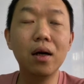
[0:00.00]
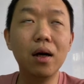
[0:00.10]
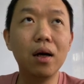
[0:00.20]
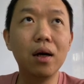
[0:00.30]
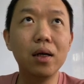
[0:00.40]

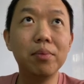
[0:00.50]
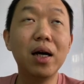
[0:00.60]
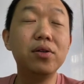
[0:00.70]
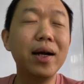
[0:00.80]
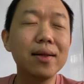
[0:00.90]
uh, it
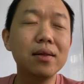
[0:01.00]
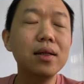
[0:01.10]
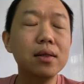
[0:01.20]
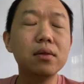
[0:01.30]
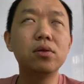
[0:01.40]

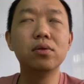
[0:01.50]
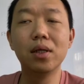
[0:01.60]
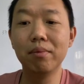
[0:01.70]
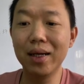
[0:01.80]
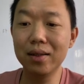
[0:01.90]
attracted to
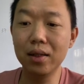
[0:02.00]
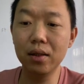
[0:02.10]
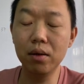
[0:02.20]
the magnet